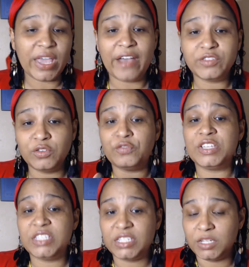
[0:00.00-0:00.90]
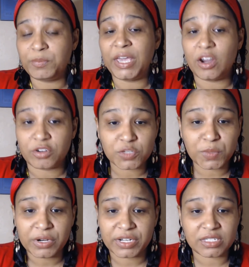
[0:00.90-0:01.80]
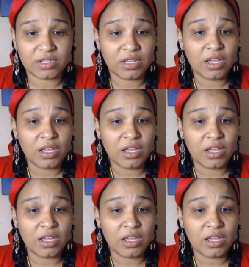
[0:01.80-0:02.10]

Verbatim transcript: have to physically pay our spirits.